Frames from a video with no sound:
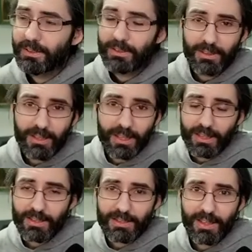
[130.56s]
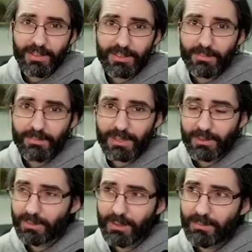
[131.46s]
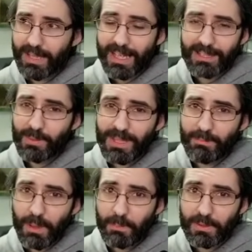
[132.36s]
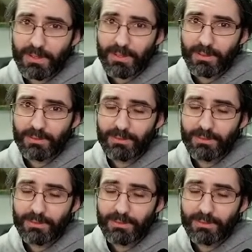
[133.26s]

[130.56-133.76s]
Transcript: You can get yourself some some some nice sweet purpose, you know.